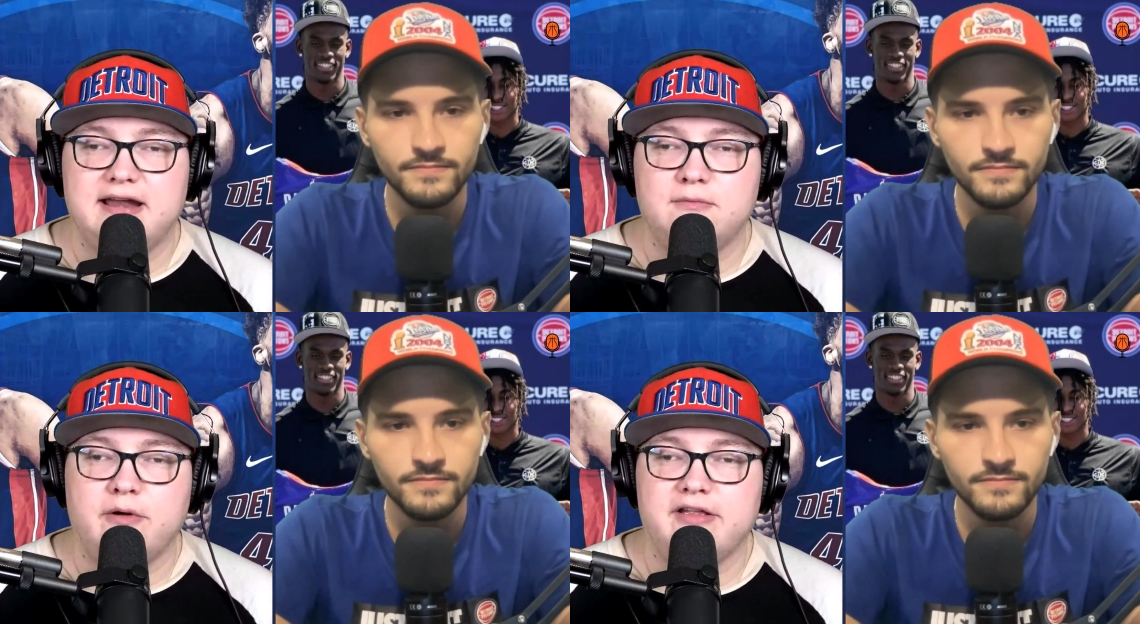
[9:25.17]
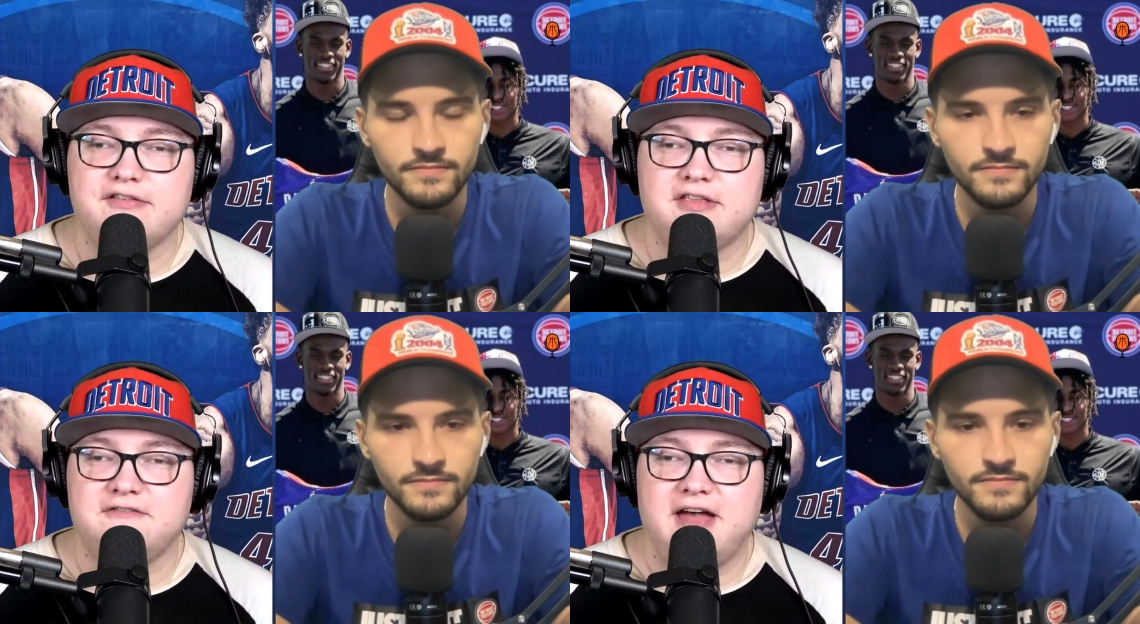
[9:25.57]

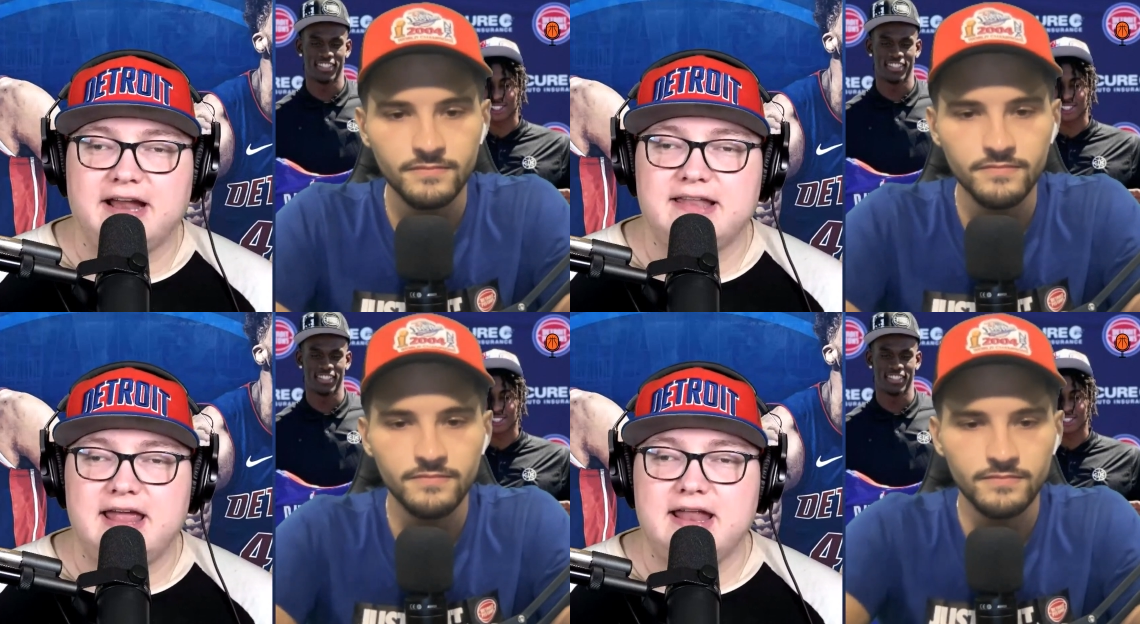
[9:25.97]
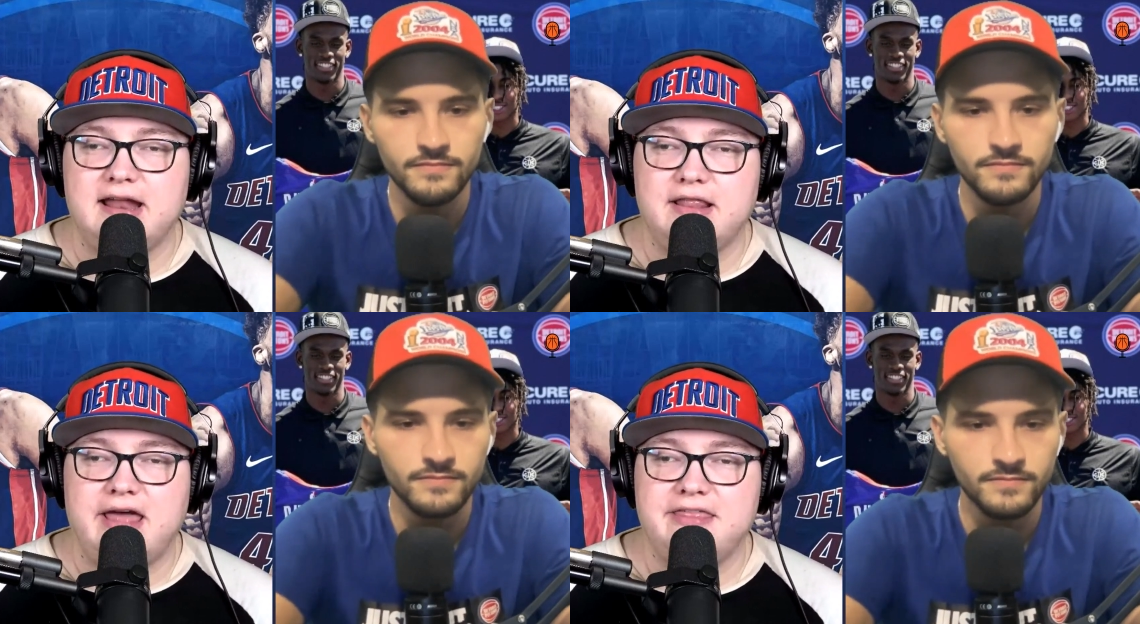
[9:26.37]
Speaker 1: was the fact that
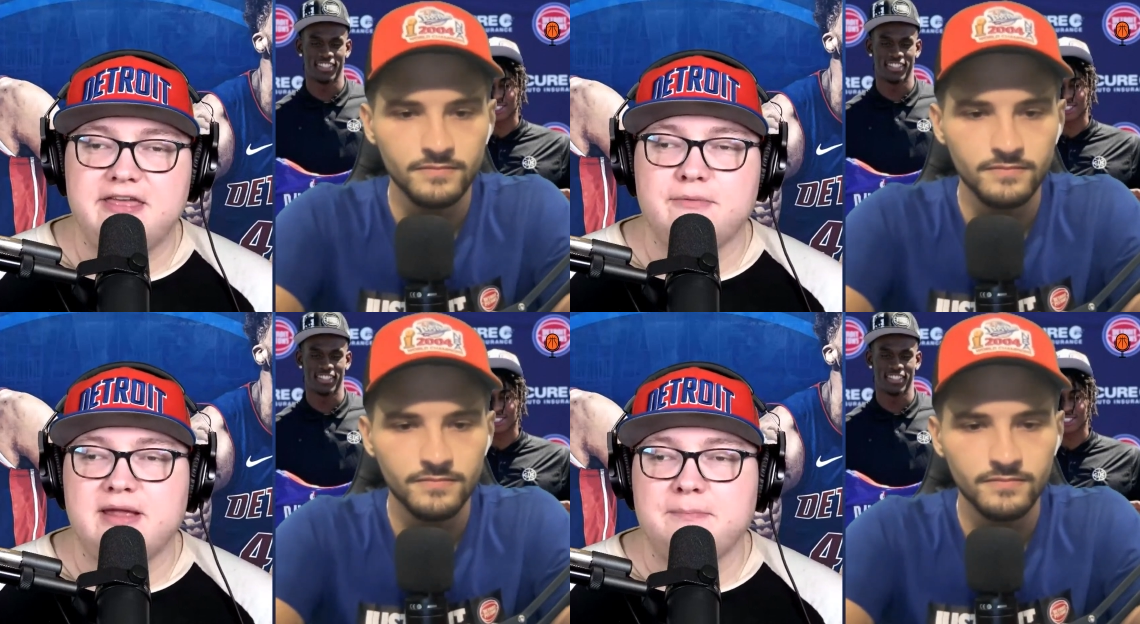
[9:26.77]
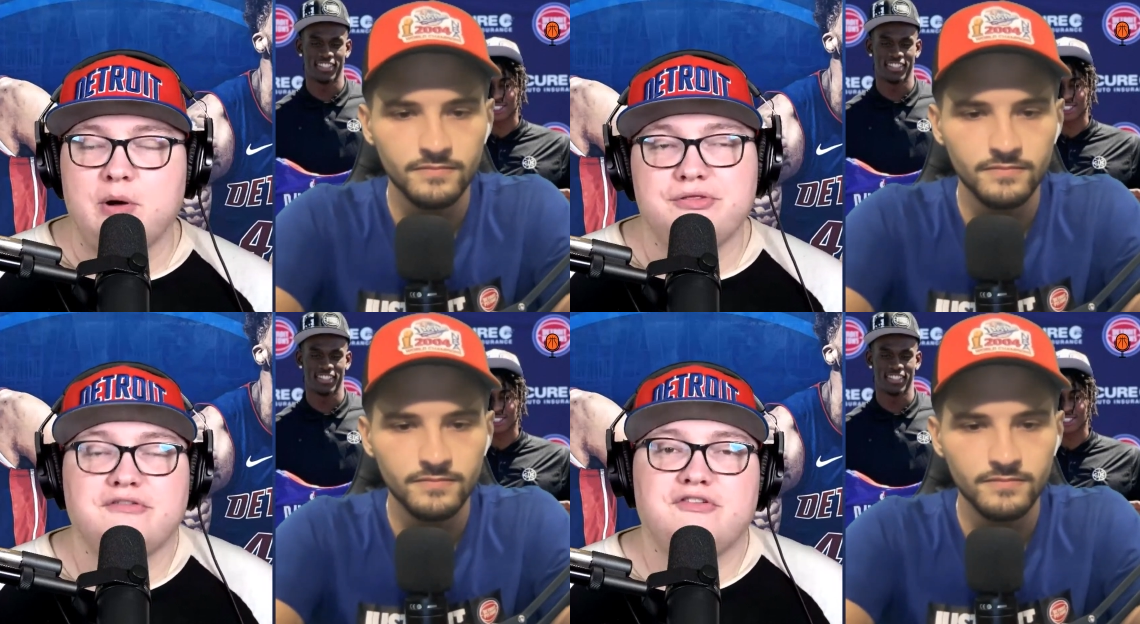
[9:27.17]
eh, eh, I think we
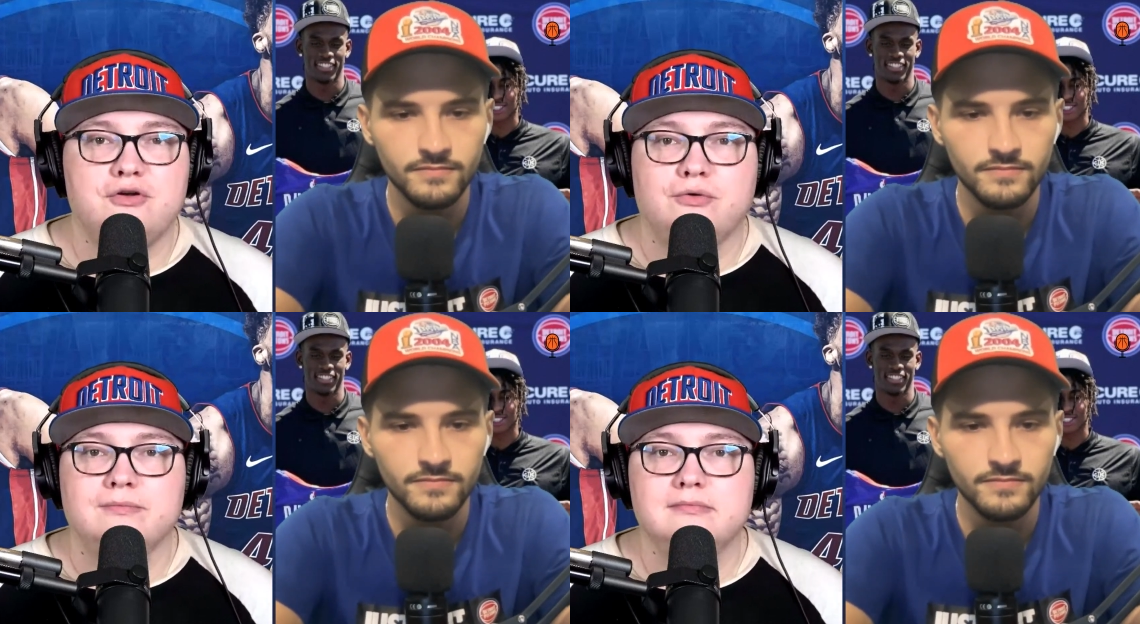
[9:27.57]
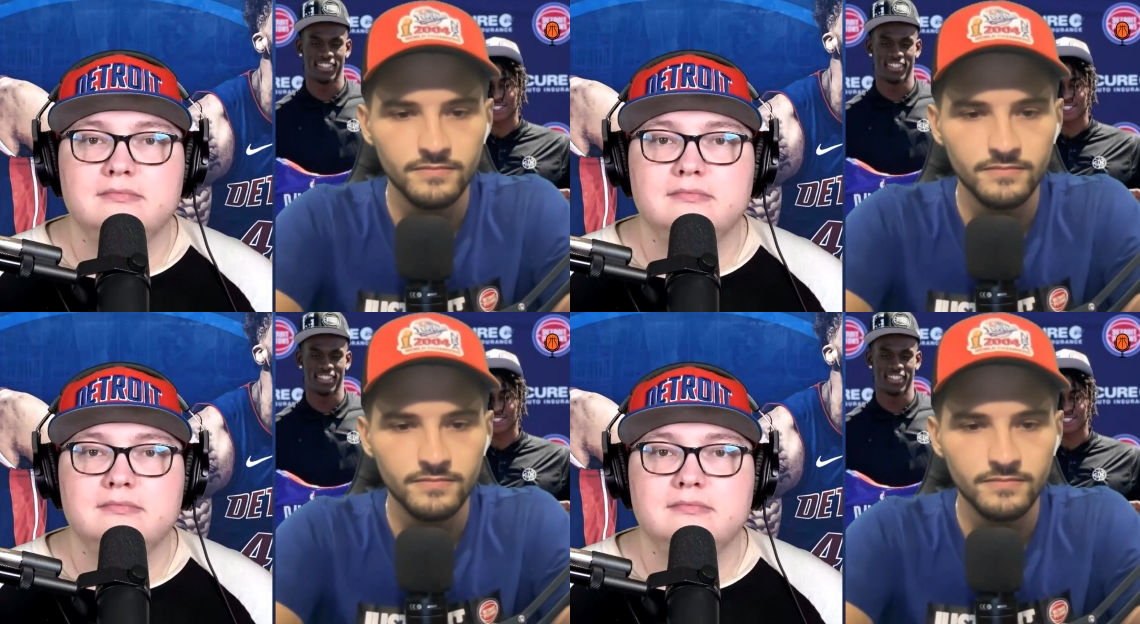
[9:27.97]
both assume